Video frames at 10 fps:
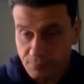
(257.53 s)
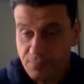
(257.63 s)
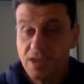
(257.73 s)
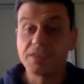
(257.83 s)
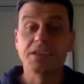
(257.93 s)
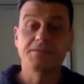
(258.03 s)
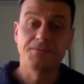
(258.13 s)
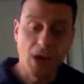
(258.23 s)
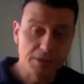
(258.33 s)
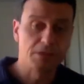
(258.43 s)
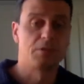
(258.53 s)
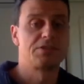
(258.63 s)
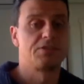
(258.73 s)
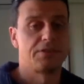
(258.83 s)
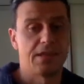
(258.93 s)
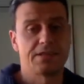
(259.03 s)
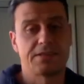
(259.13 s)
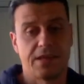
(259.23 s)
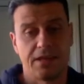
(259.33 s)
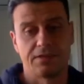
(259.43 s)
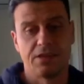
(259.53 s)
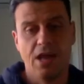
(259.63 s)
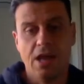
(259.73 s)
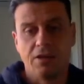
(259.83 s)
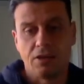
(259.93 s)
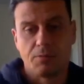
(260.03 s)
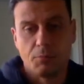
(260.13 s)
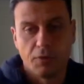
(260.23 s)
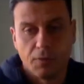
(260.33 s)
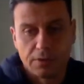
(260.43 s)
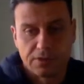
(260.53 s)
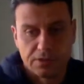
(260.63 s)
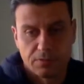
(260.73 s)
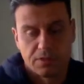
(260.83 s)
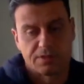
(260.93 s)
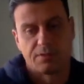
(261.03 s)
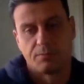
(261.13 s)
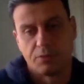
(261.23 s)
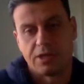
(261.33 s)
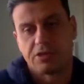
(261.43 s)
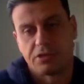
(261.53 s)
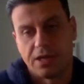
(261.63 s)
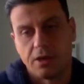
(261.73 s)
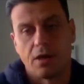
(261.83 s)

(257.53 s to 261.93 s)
And then finally, once you're at that stage, you can move on to doing some production AI.